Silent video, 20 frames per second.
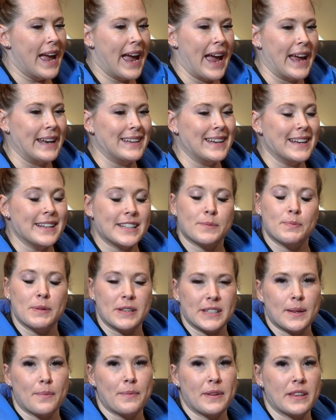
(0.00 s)
And it's
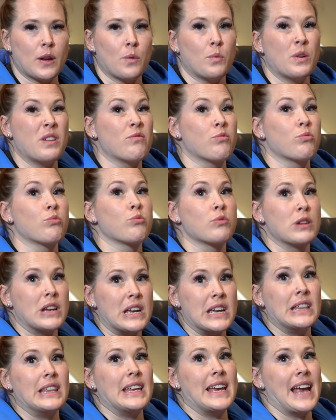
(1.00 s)
been something that we've
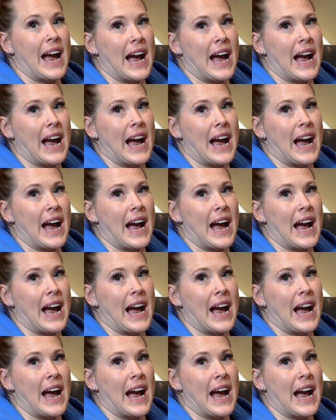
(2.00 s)
really